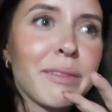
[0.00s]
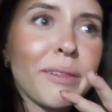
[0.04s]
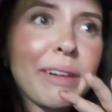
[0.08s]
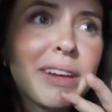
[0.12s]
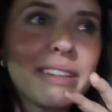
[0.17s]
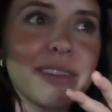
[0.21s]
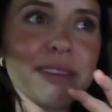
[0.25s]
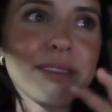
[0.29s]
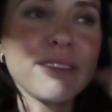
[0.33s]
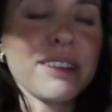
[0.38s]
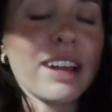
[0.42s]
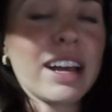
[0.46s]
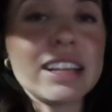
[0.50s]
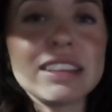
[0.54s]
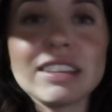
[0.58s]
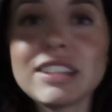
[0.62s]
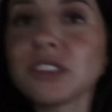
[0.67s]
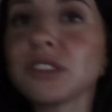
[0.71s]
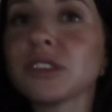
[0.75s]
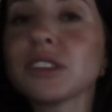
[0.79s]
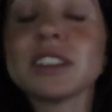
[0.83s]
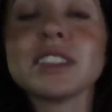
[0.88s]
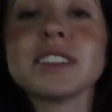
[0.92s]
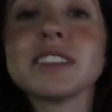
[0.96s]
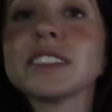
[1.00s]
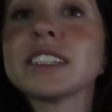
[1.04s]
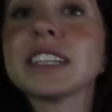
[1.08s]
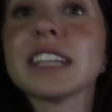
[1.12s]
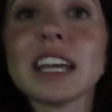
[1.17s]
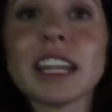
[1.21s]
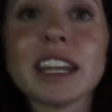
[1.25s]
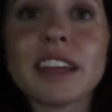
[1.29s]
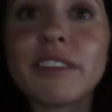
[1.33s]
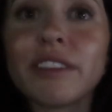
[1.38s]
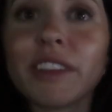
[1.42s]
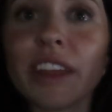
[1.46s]
Like, I literally didn't
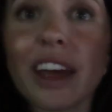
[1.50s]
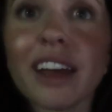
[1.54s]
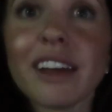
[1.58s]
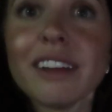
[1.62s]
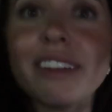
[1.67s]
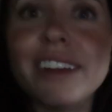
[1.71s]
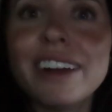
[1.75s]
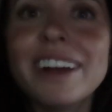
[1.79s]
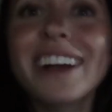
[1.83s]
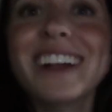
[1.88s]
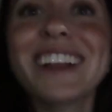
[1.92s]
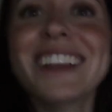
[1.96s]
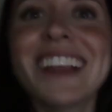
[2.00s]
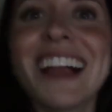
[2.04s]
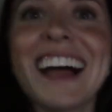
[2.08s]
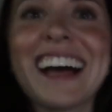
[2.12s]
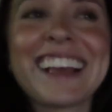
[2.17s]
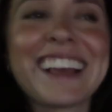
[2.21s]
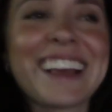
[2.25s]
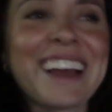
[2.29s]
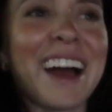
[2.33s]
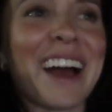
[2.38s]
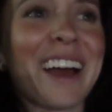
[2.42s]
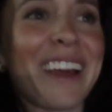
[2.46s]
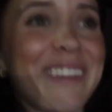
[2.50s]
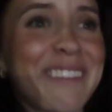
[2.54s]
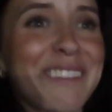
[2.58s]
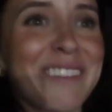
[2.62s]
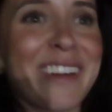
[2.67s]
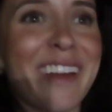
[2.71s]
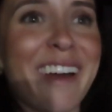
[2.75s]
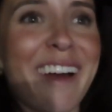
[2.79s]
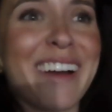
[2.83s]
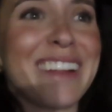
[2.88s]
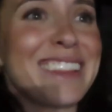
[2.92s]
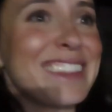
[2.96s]
see any of that. Like,
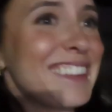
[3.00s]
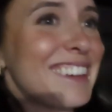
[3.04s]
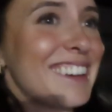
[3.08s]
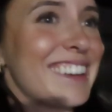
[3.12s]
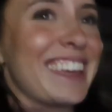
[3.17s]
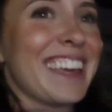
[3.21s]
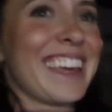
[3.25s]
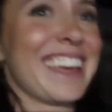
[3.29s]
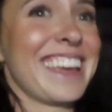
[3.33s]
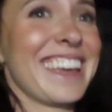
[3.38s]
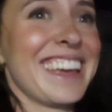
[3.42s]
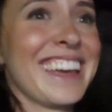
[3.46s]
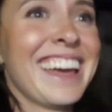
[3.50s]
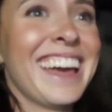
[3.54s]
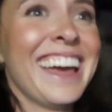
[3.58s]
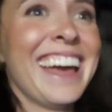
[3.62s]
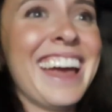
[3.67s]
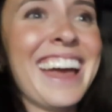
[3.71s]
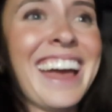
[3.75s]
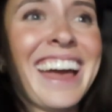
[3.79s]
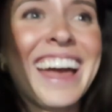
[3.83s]
I'm not looking.